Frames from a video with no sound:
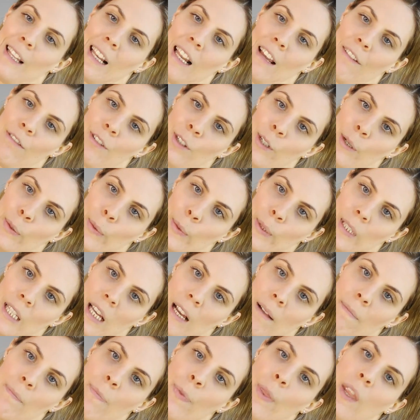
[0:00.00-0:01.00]
left
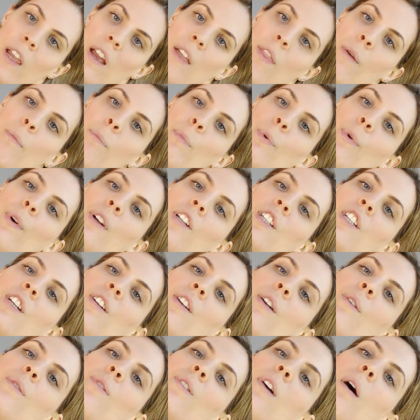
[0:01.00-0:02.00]
shoulder, and then point your
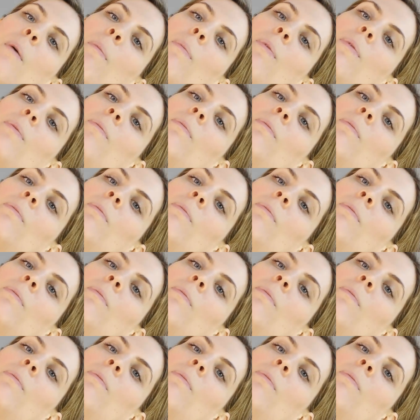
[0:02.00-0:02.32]
nose up.